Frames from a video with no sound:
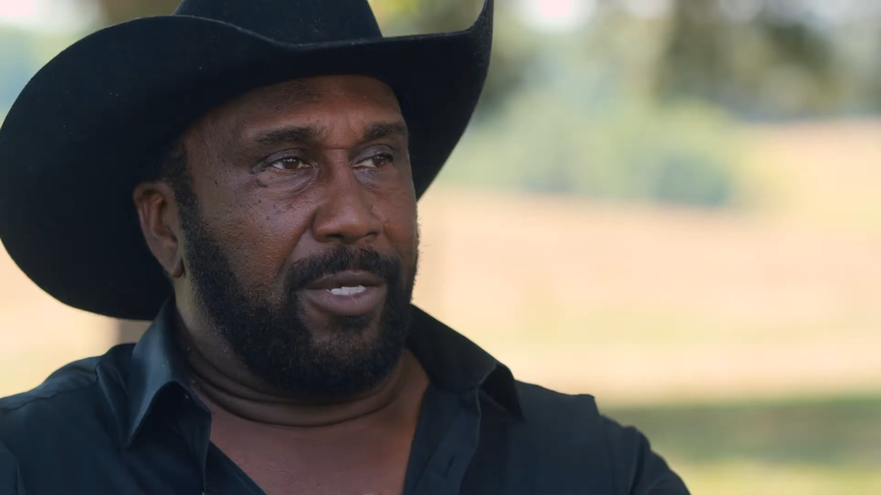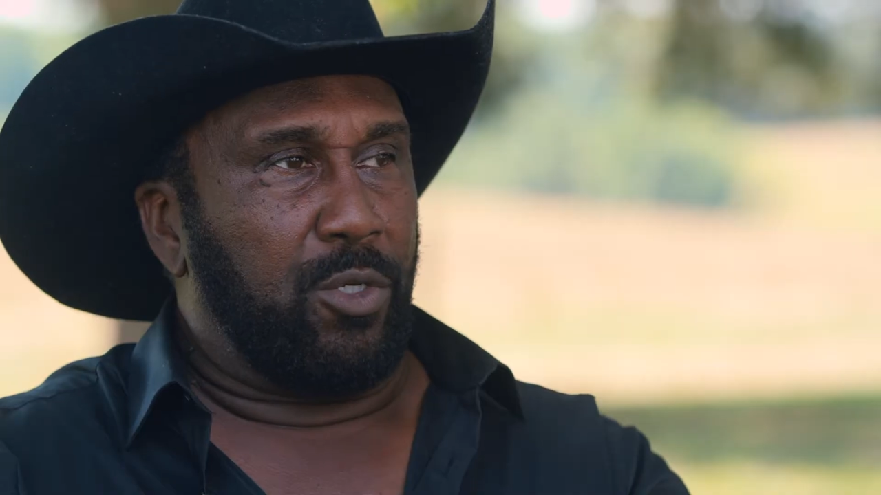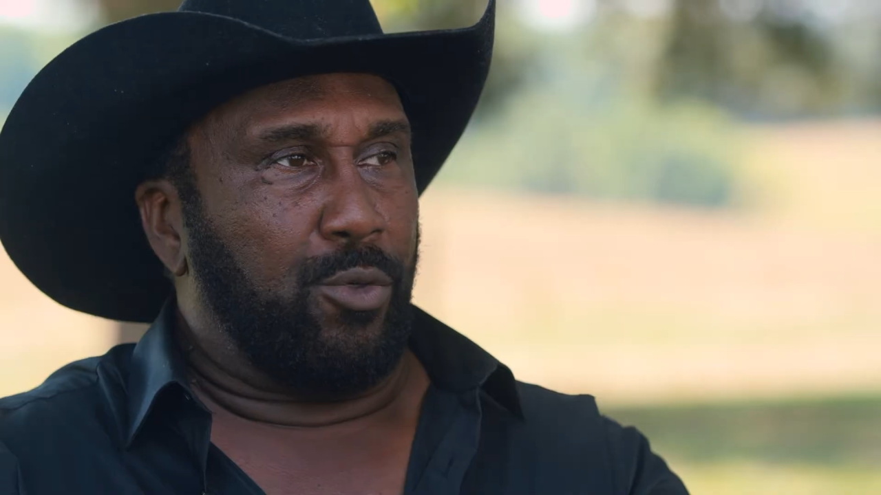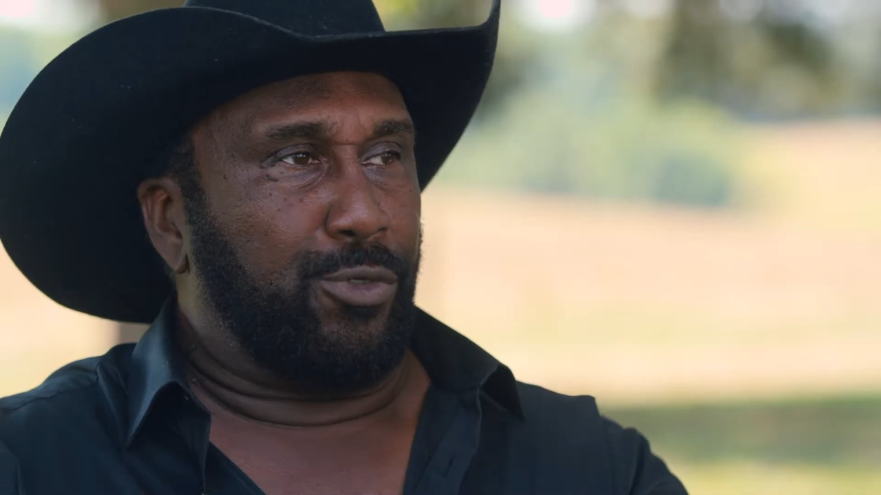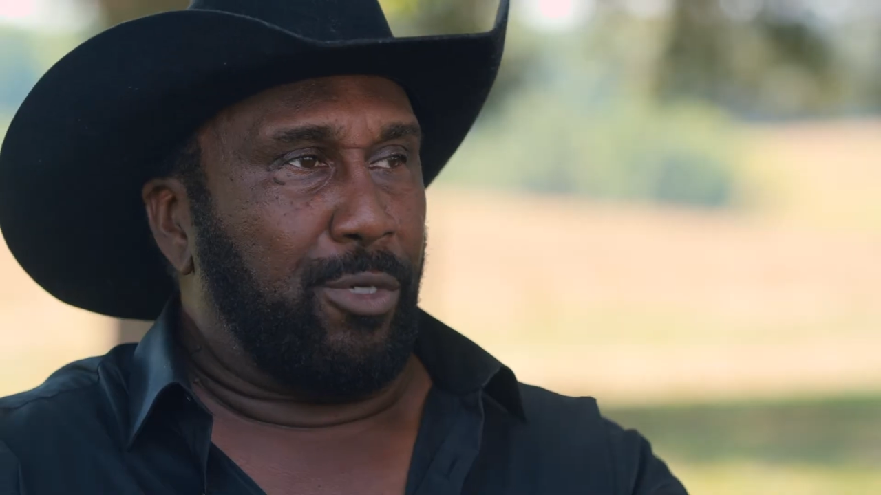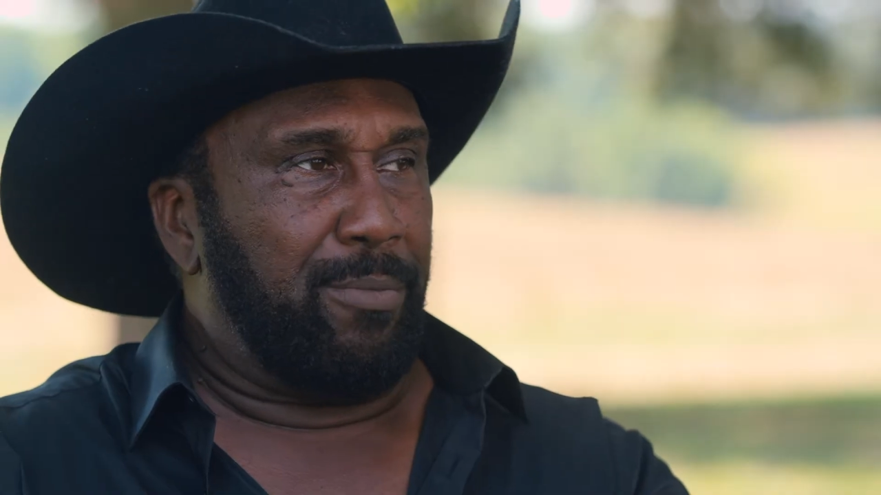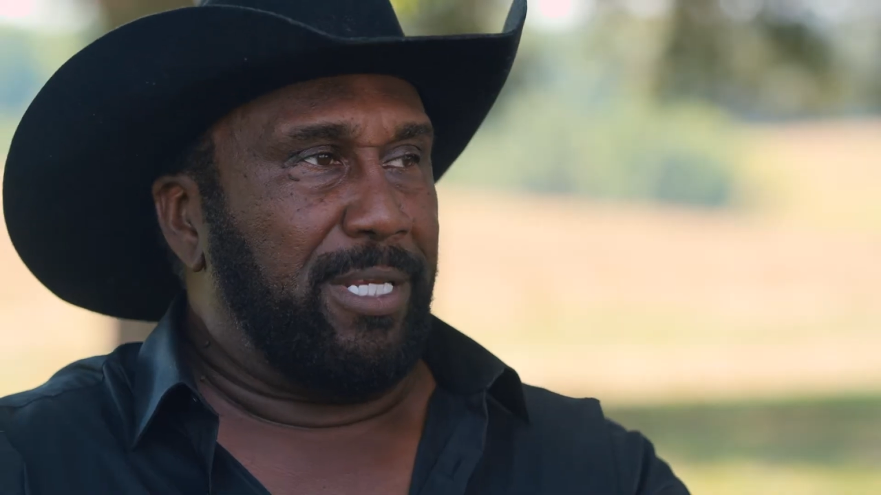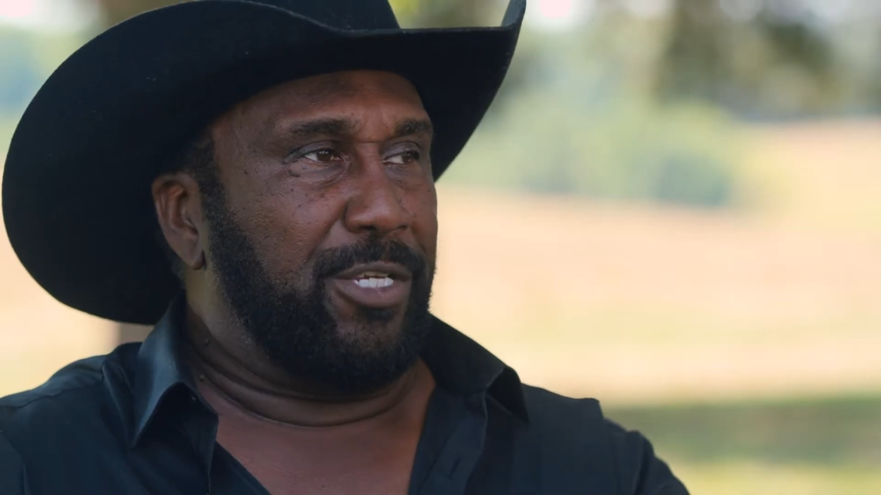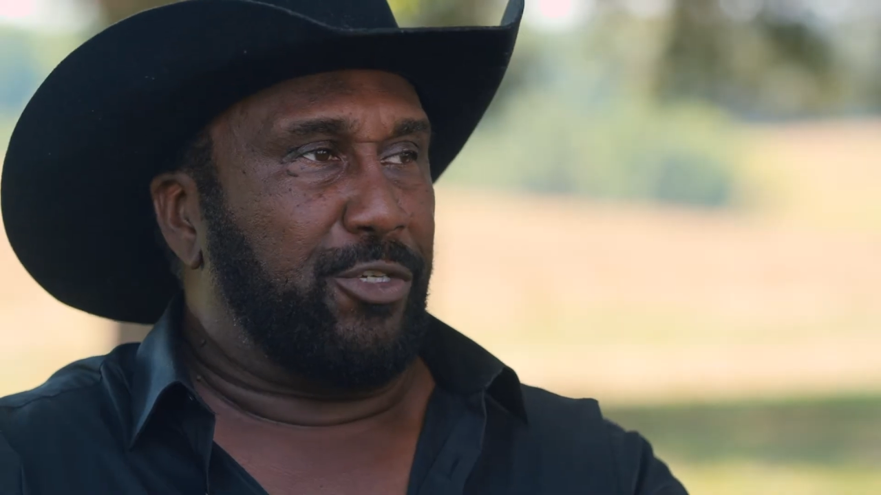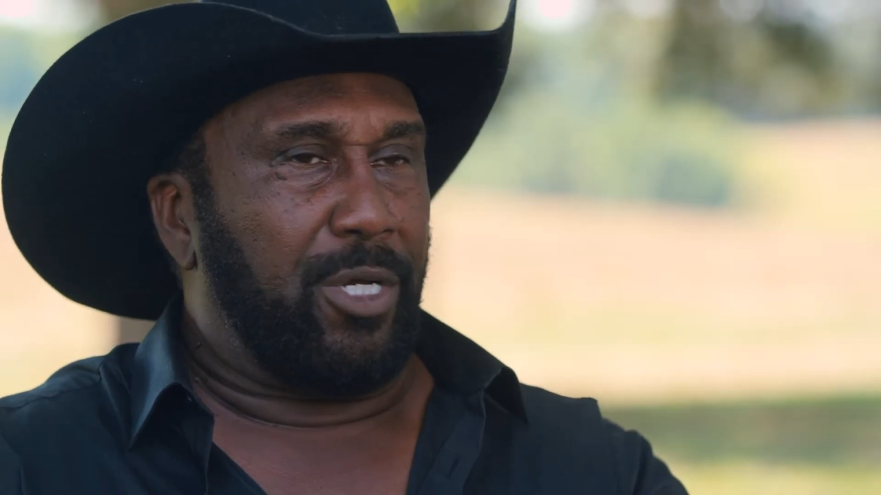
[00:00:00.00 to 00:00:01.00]
You know, some of
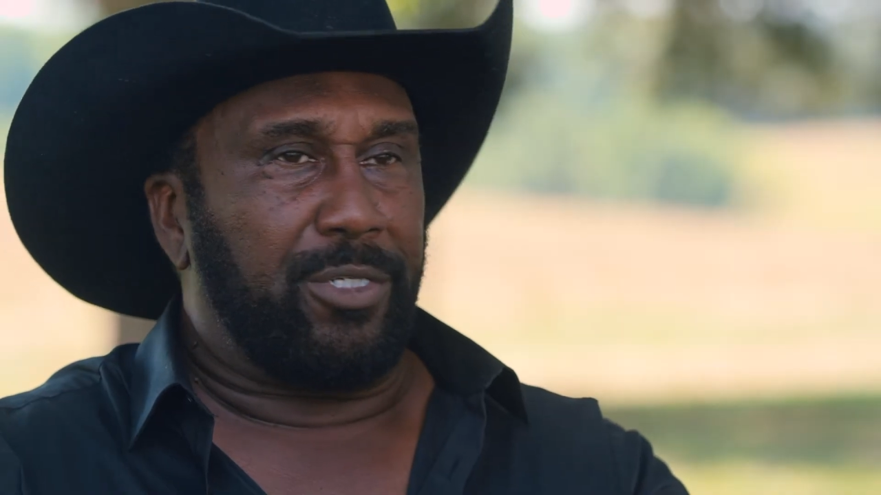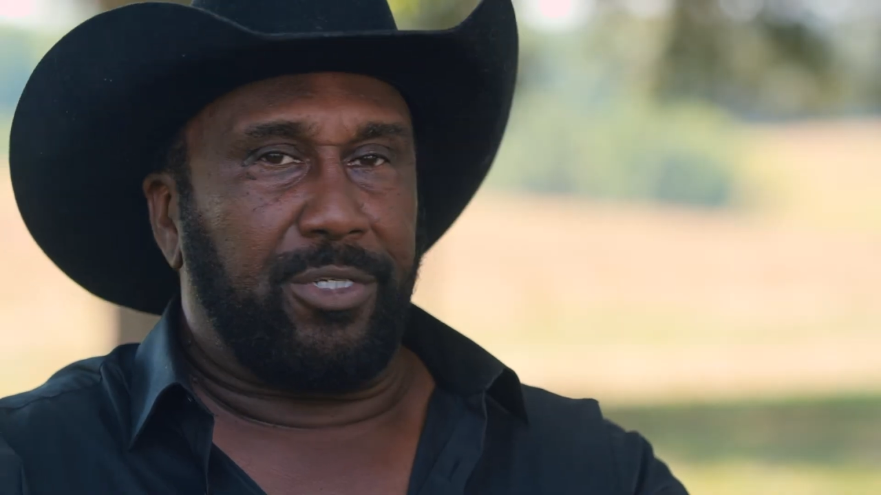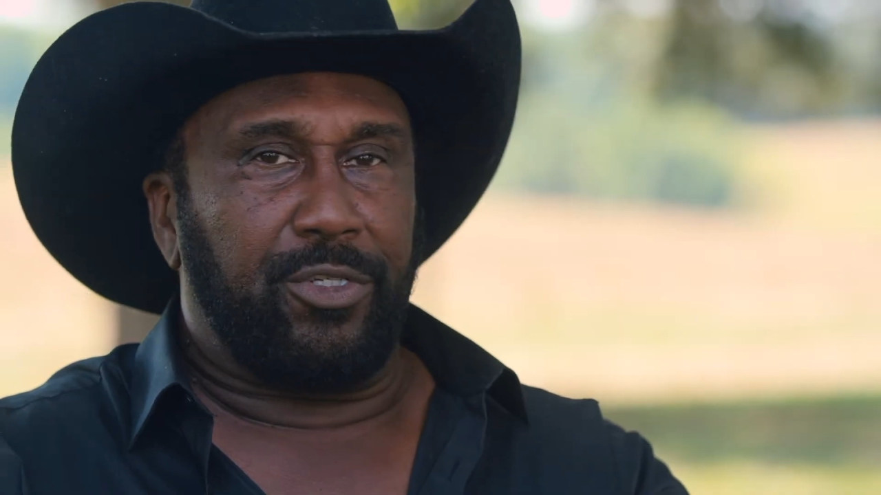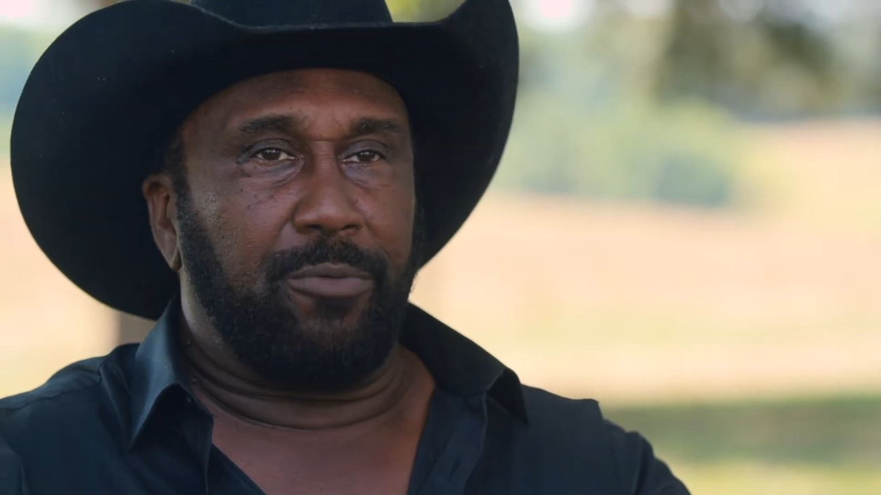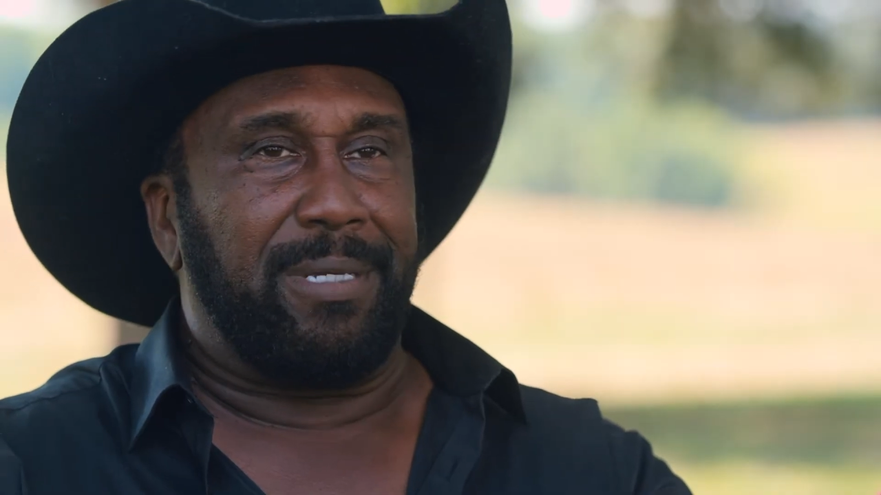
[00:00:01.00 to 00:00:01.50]
these judges should